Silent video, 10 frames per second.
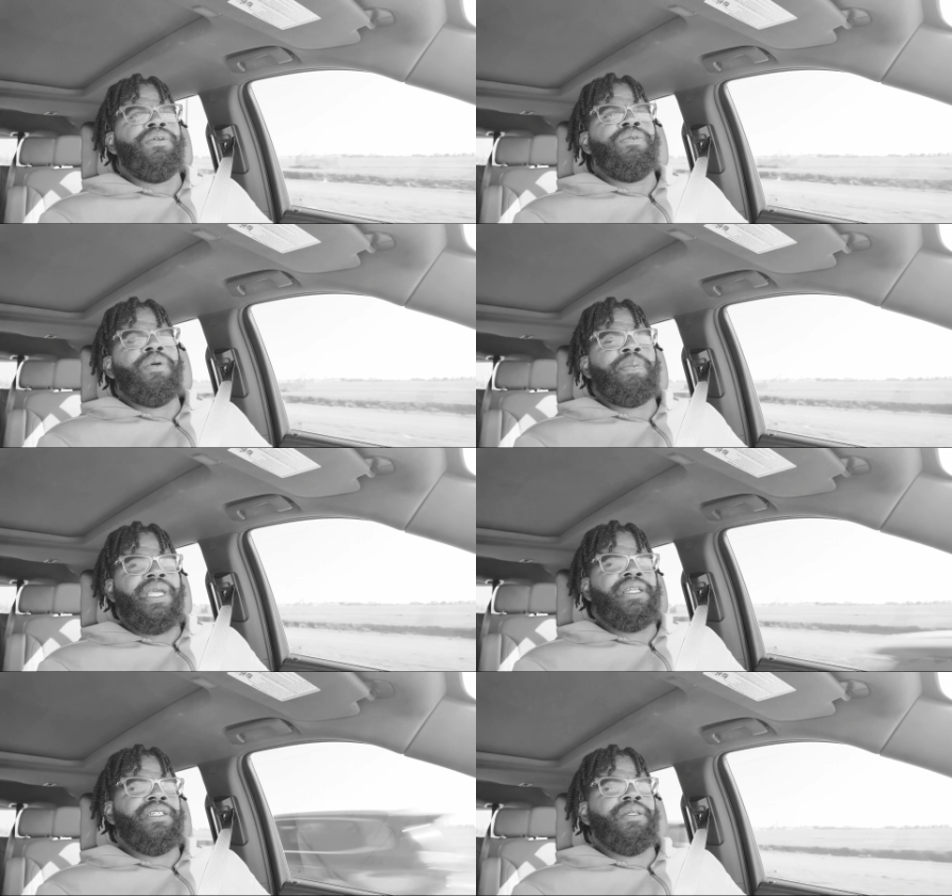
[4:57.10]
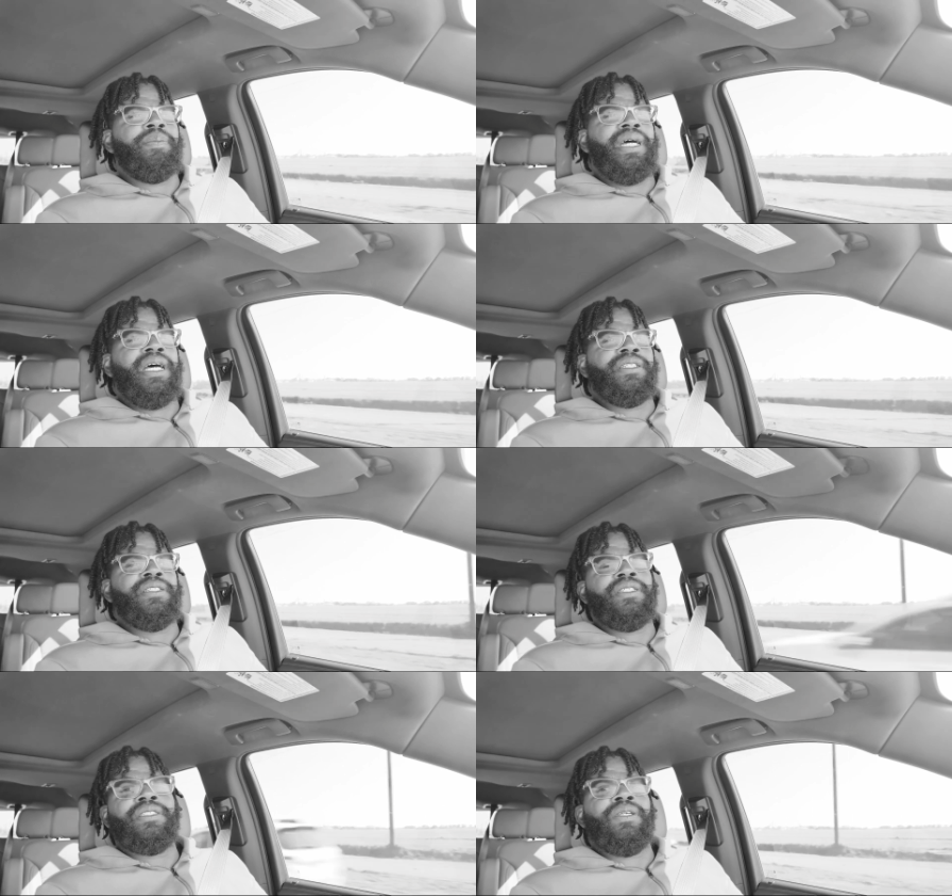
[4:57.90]
with paying a
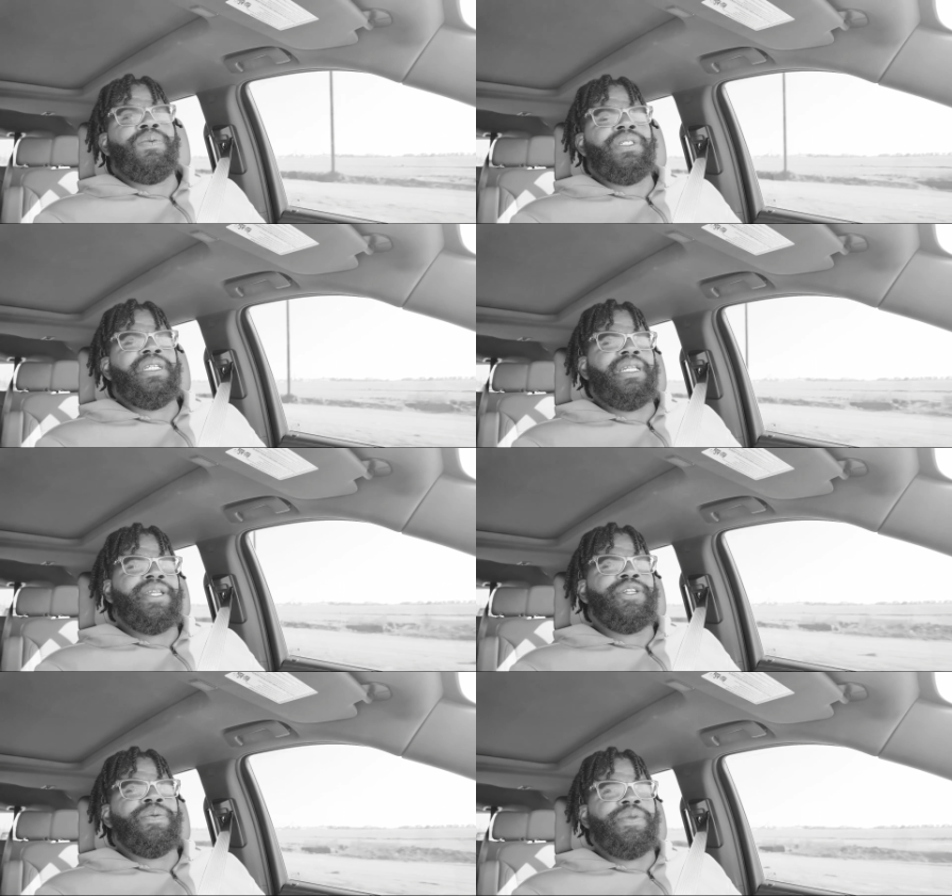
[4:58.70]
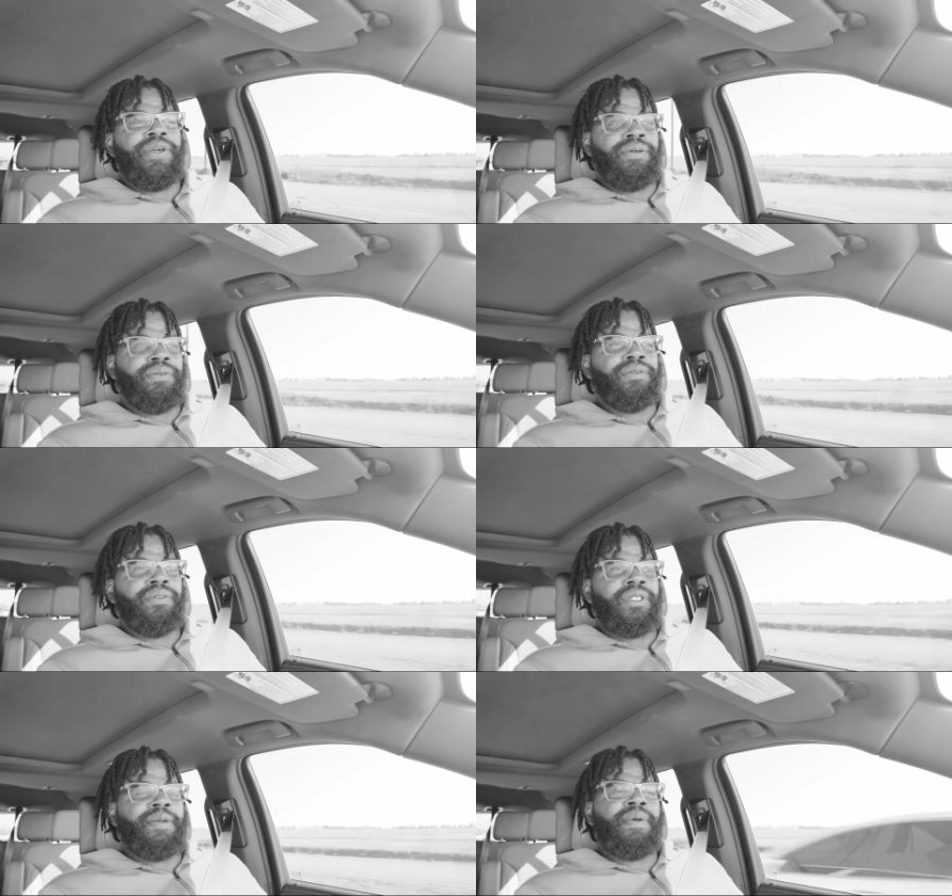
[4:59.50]
deposit to someone that I don't know.
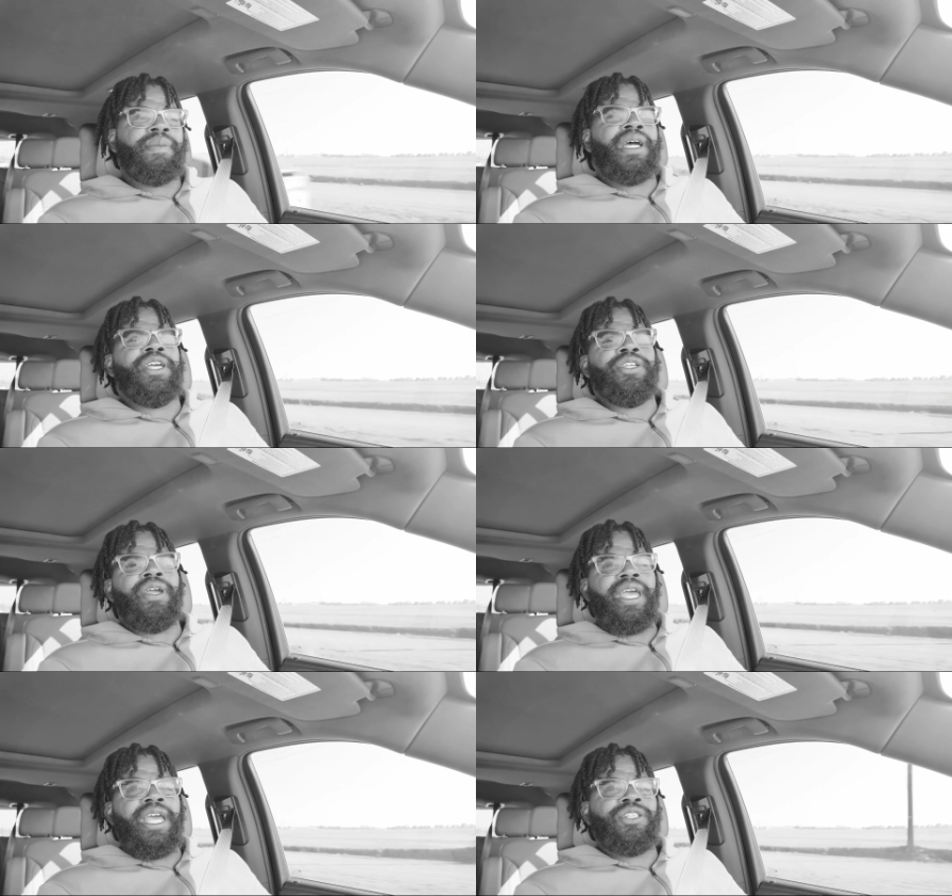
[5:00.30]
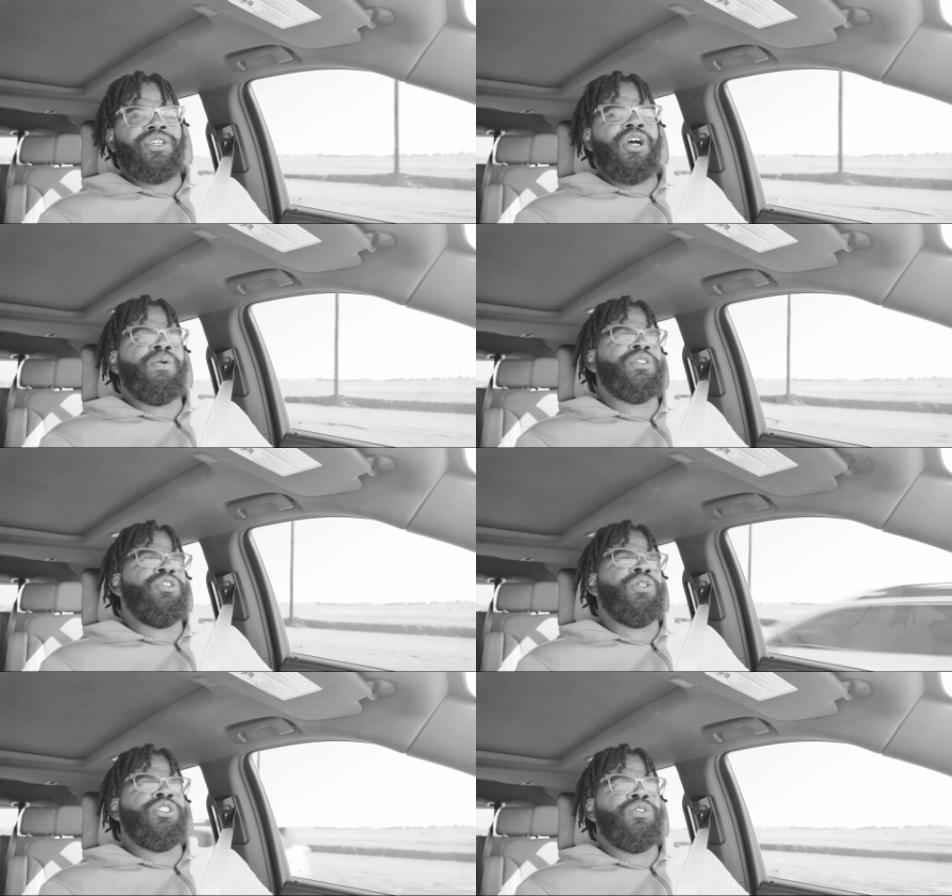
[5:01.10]
Keep in mind, your ads are always
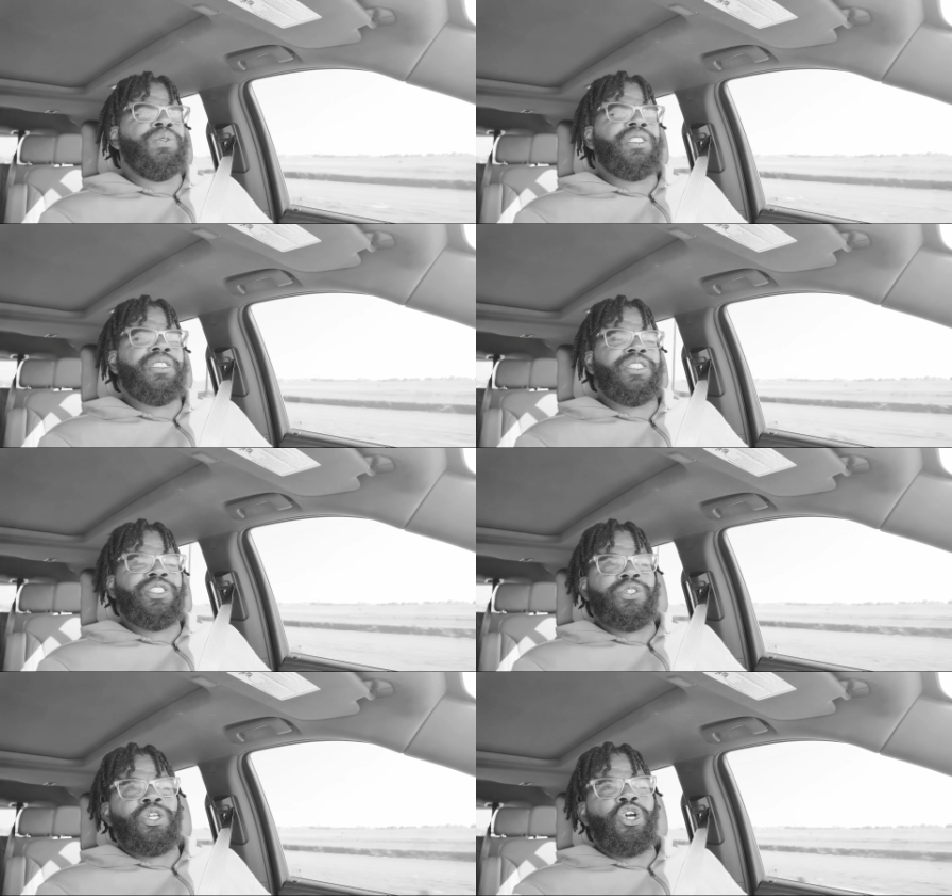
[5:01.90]
going to what's considered